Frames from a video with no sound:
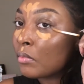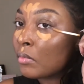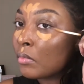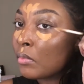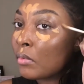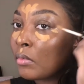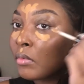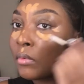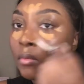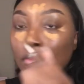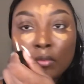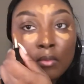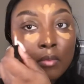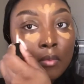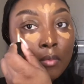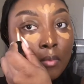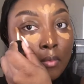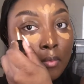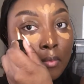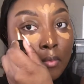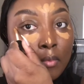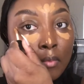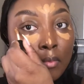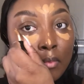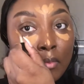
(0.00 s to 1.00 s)
I
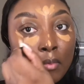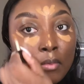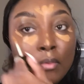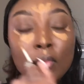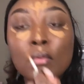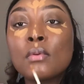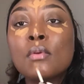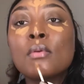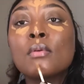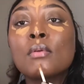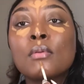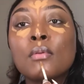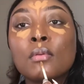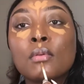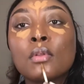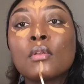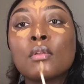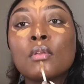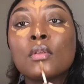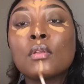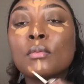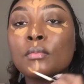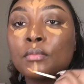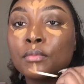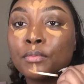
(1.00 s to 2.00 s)
highlight in all the
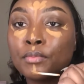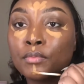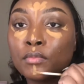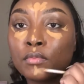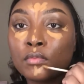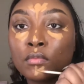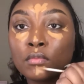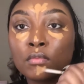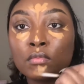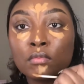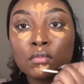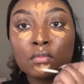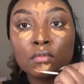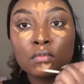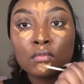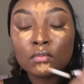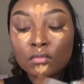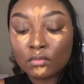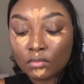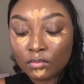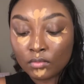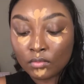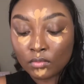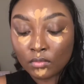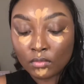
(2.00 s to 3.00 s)
spots where my face
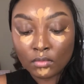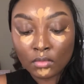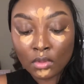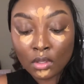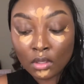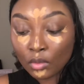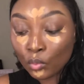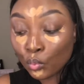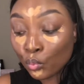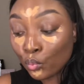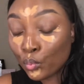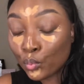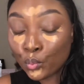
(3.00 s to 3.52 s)
naturally highlights,